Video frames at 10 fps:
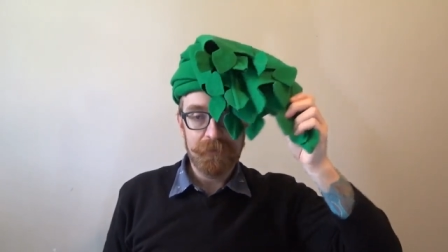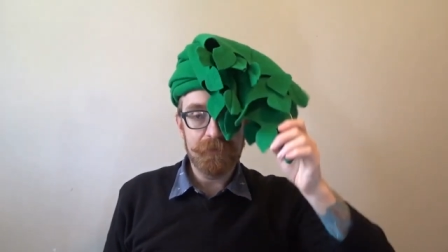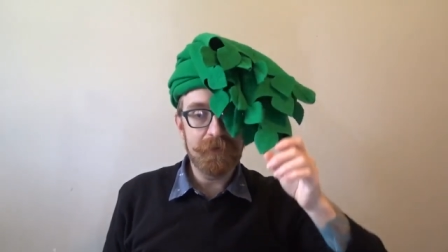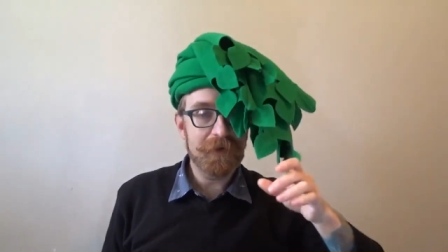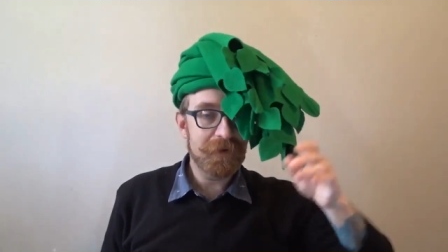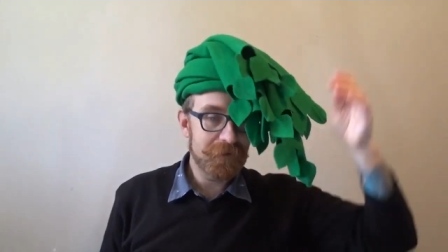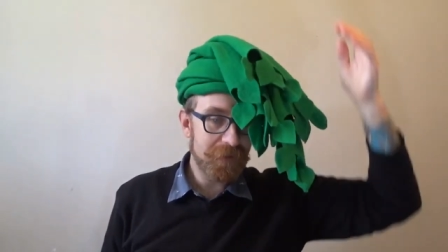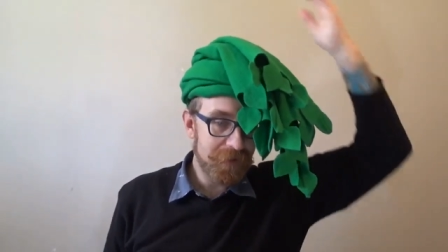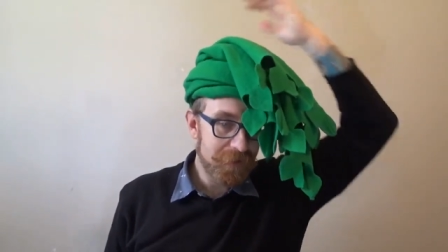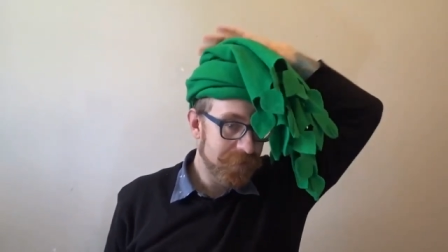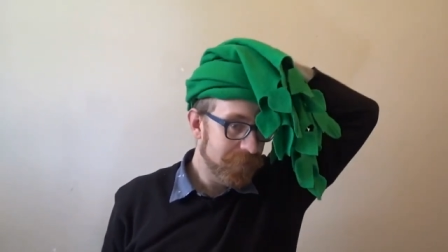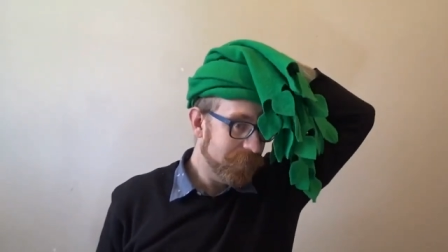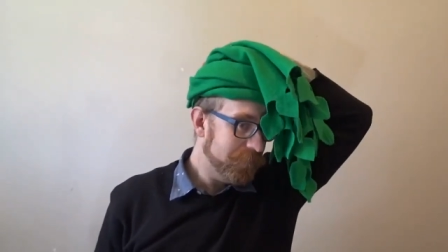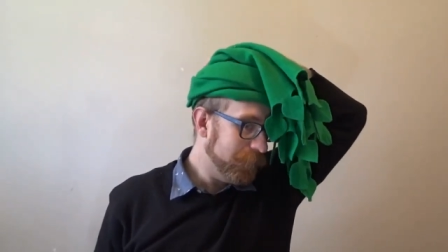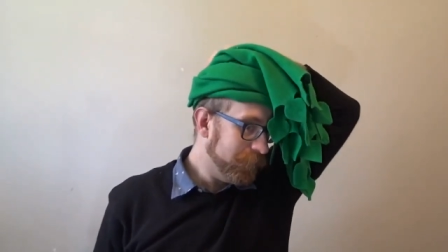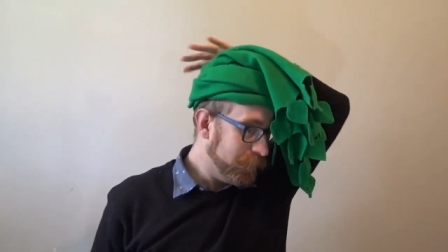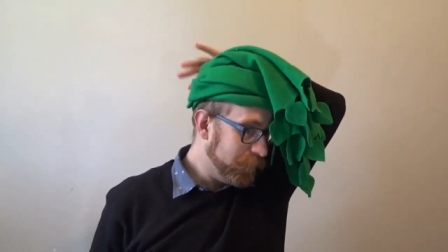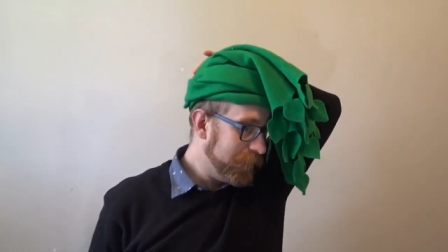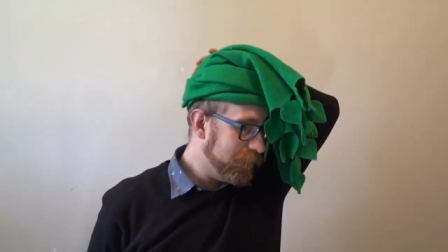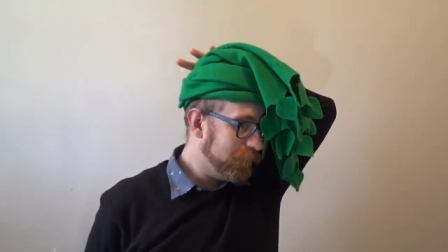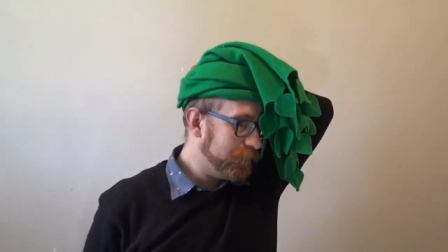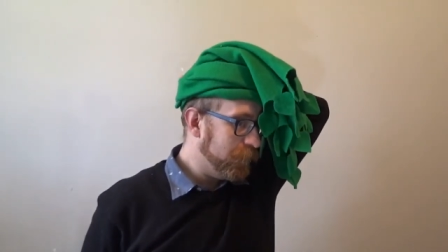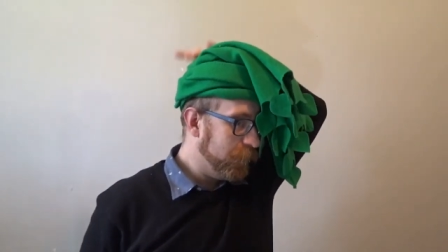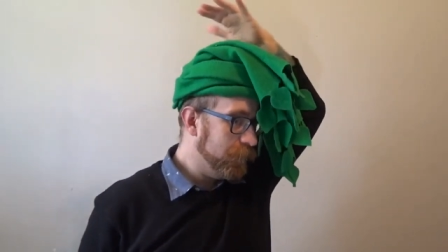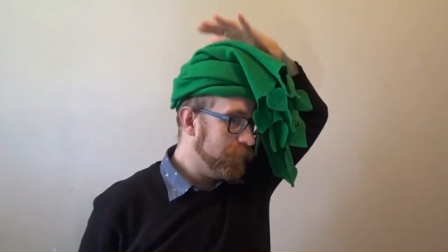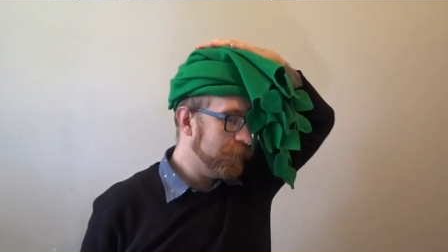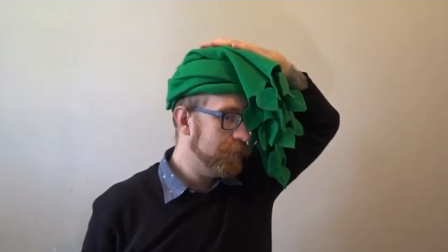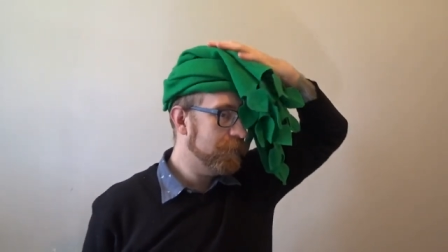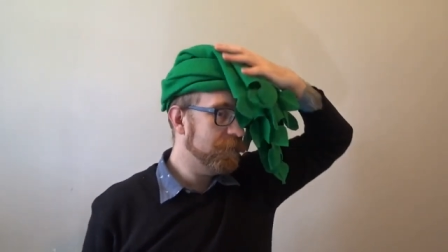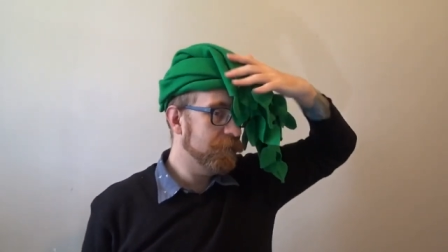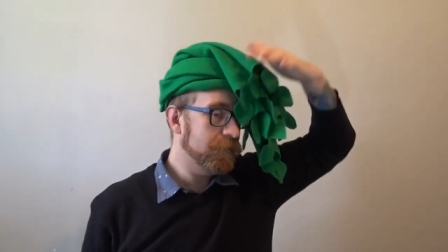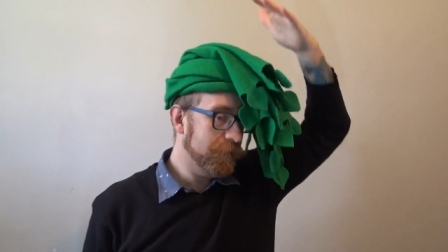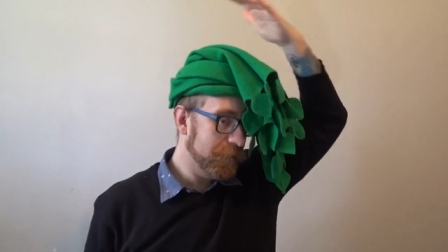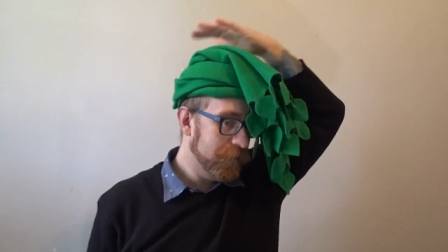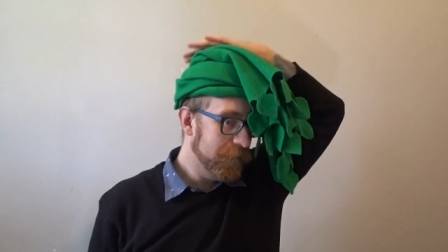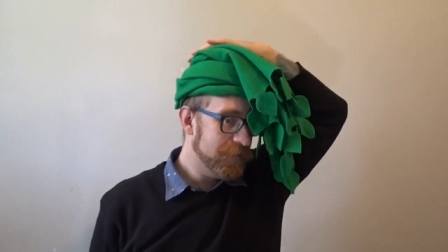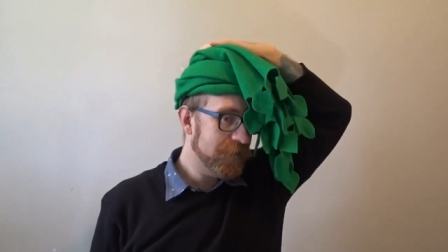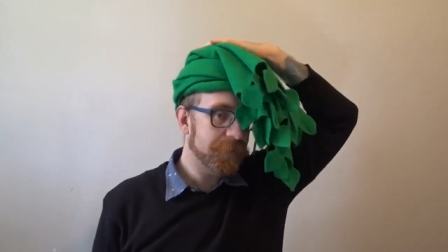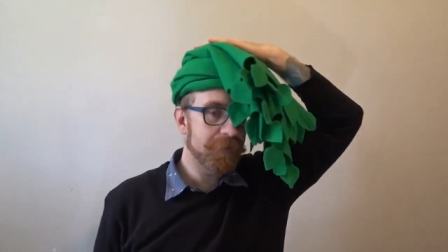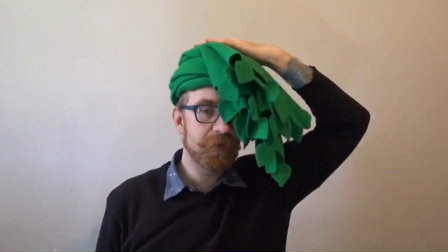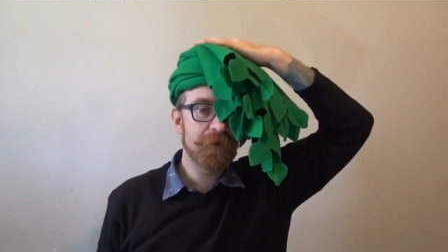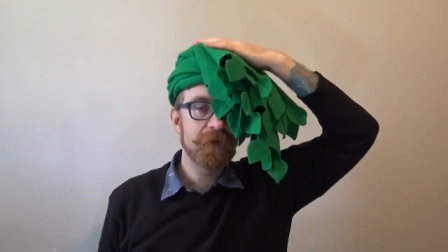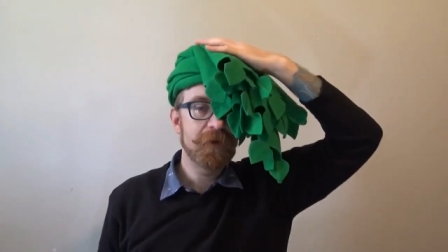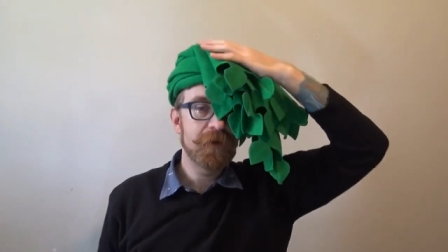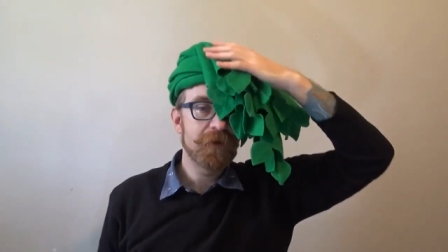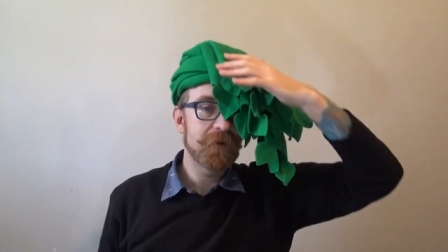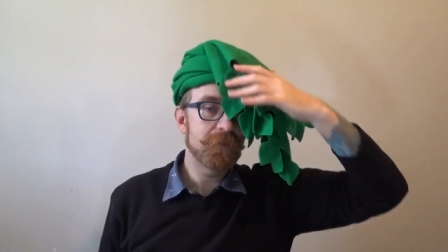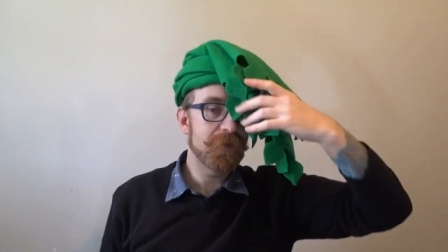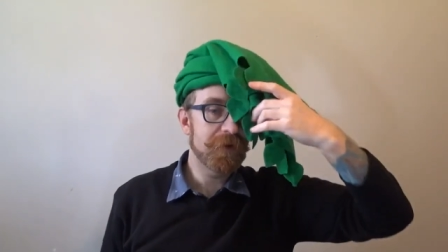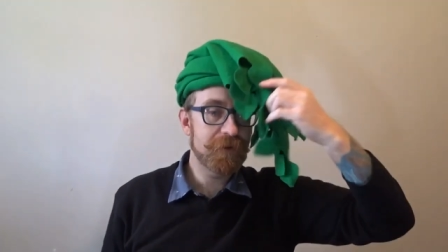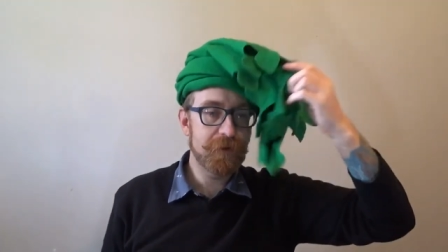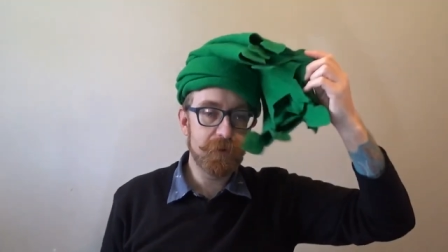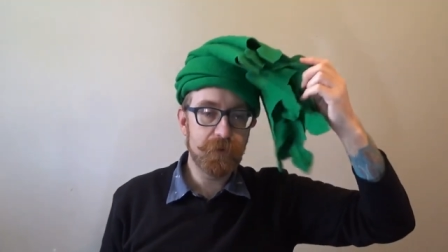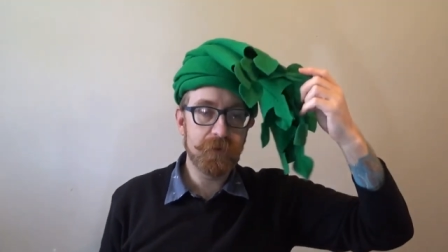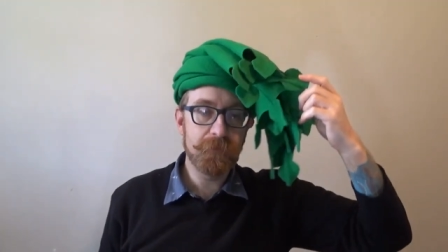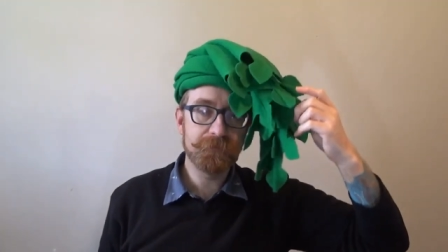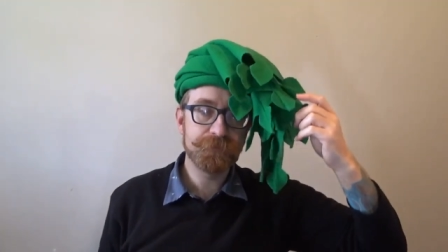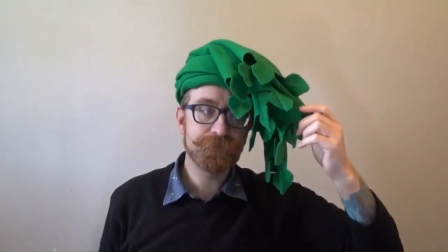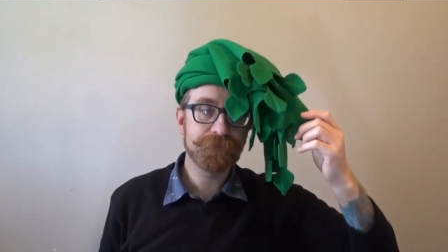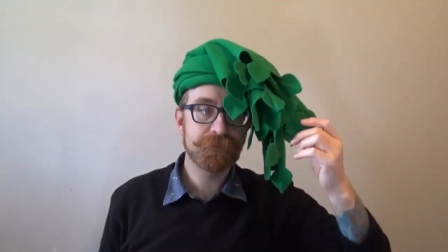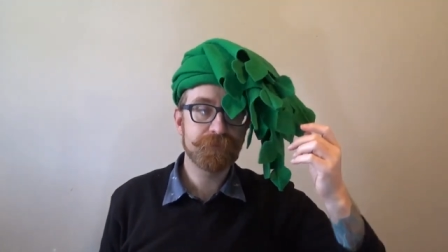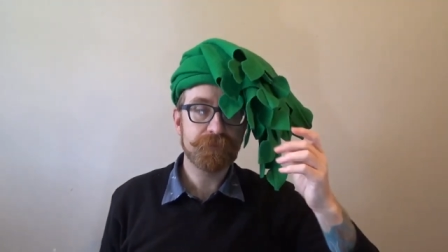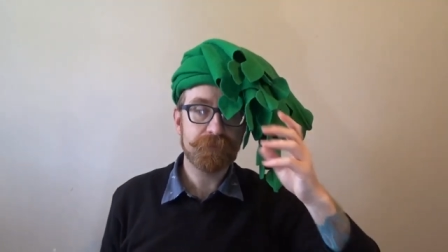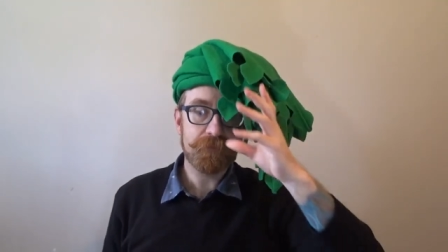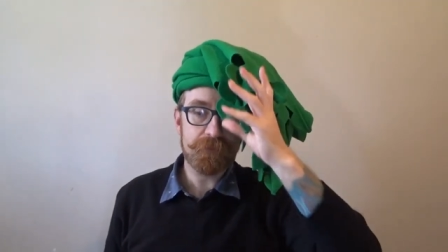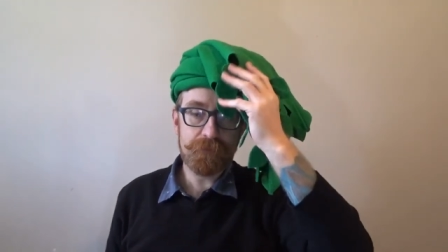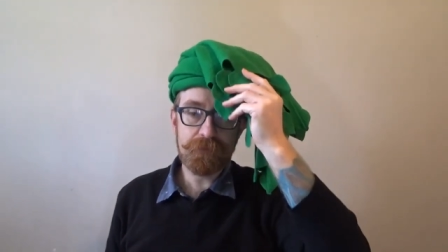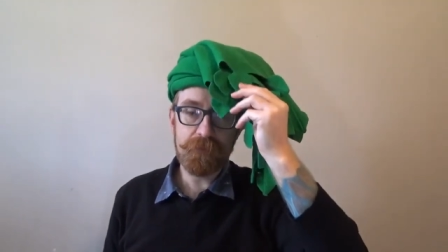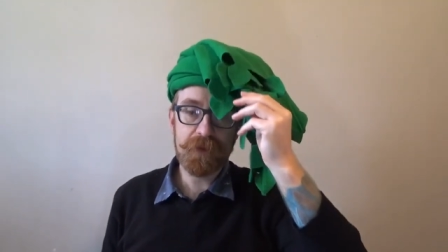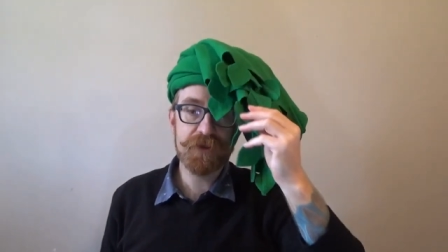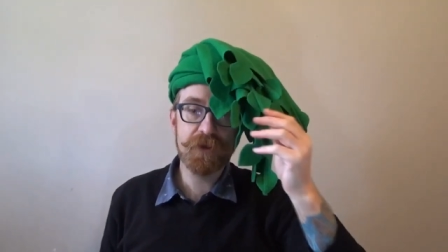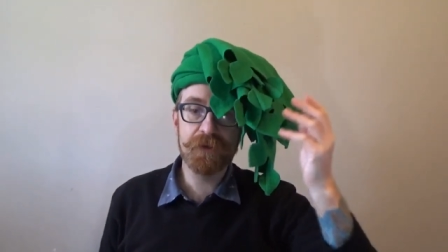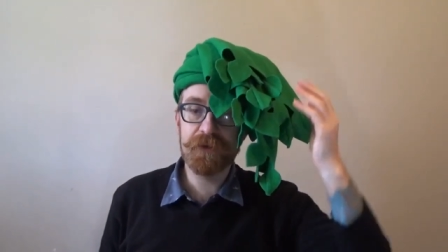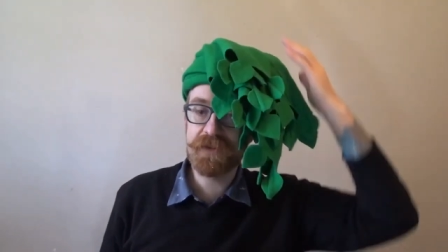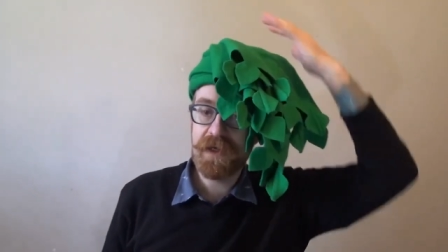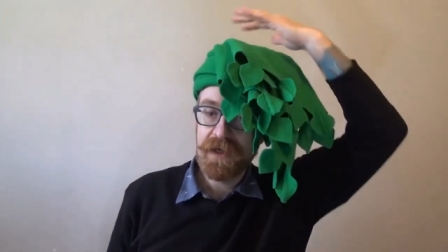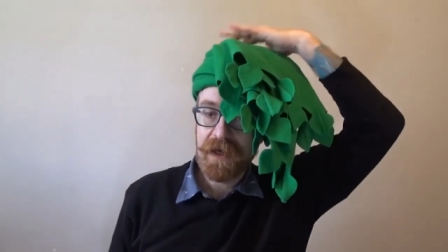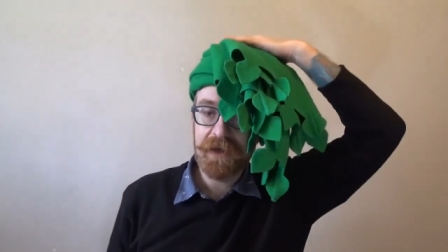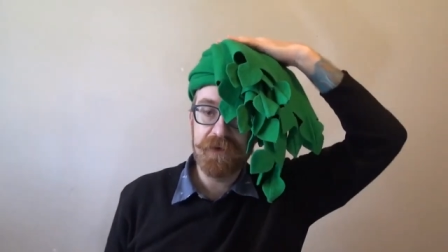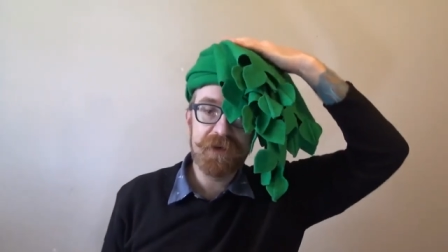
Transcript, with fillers: bring the, from the rear of the hood, or the chaperon, you bring your shoulders and your